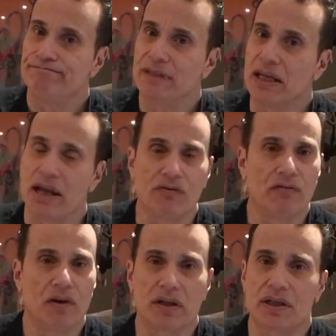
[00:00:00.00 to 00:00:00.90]
you never
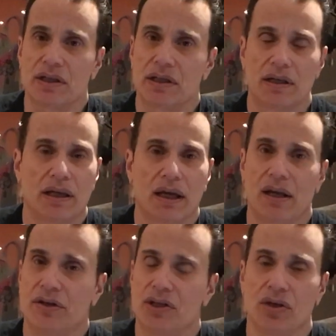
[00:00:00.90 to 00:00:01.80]
felt it.
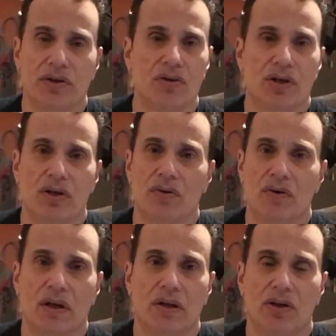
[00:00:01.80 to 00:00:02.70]
And until you
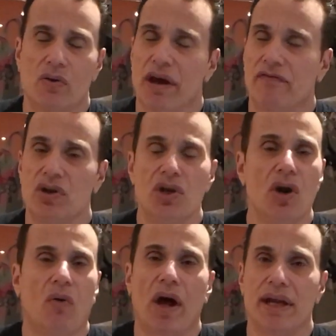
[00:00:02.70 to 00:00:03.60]
do, you have
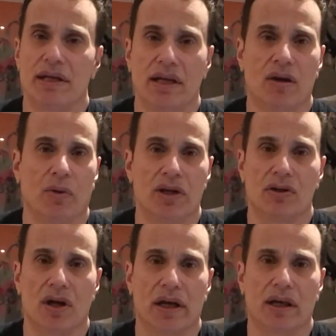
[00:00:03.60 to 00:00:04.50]
no idea what you're
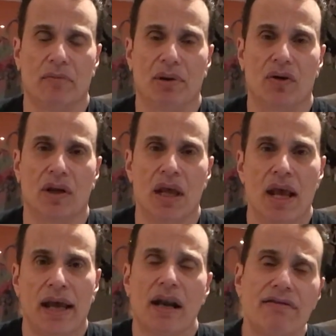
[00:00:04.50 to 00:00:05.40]
talking about.
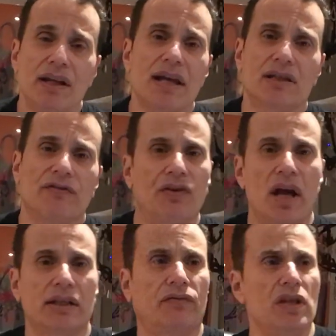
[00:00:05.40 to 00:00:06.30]
And I think that's a
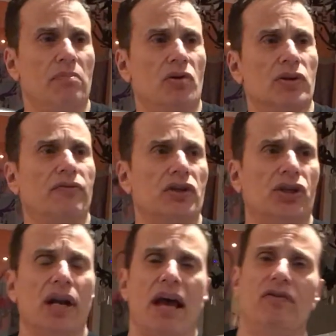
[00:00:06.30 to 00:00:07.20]
philosophy that most of us
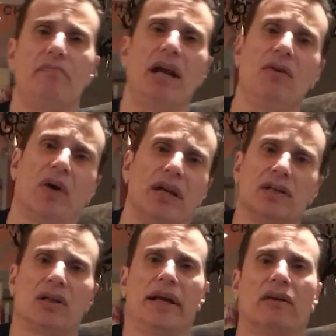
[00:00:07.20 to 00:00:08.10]
should have in many
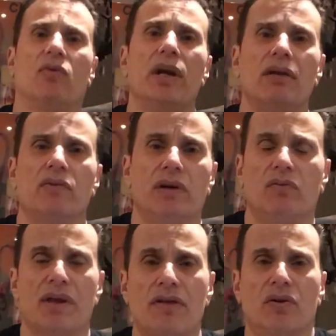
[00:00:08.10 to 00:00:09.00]
ways, like when
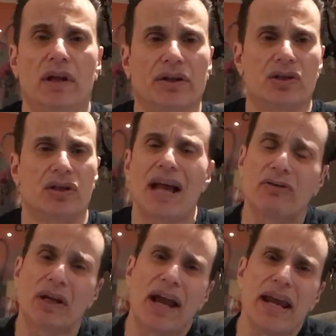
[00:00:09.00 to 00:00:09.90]
with other illnesses. How
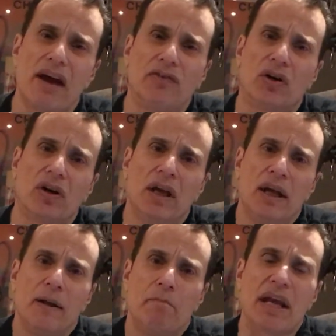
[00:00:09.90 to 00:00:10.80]
can I ever
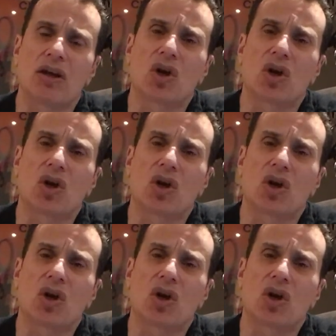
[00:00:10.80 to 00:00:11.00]
make a